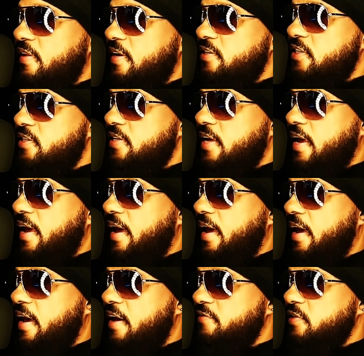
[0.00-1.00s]
they just
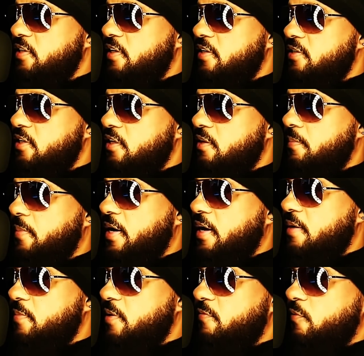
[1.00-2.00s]
have to get to the
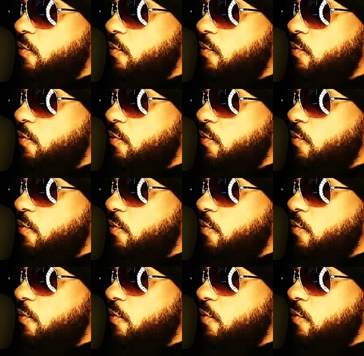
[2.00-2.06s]
bottom of